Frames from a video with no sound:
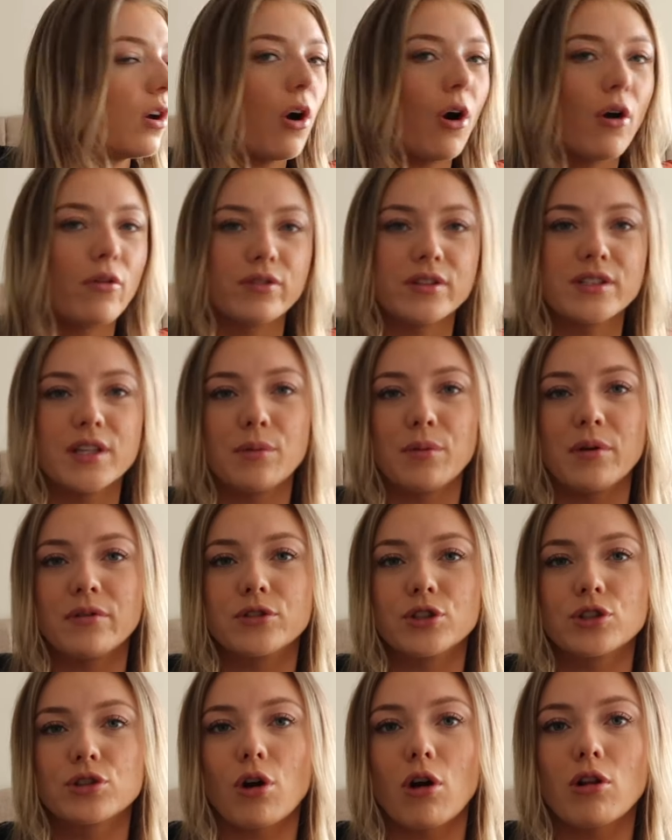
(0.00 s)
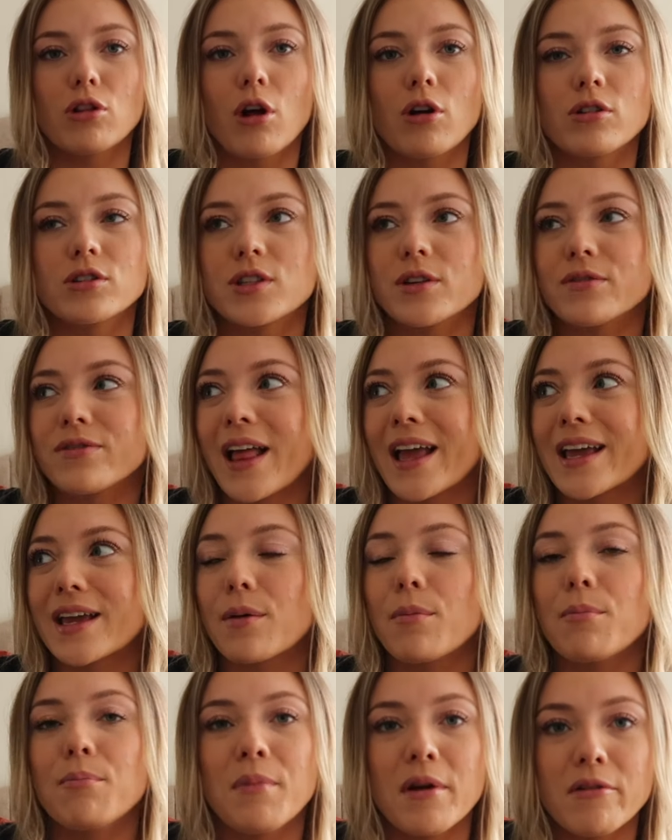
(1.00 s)
Obviously we've just got lots of
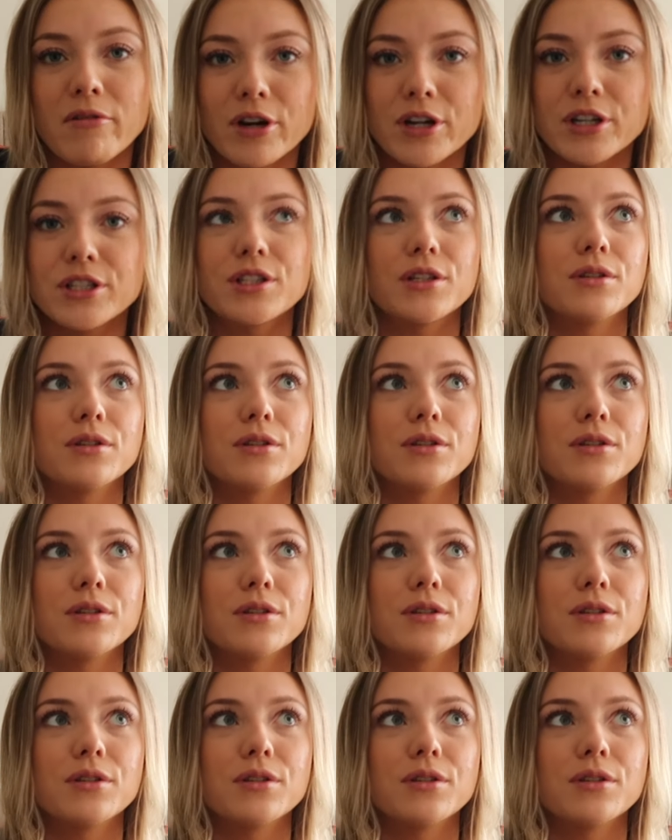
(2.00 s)
like mirrors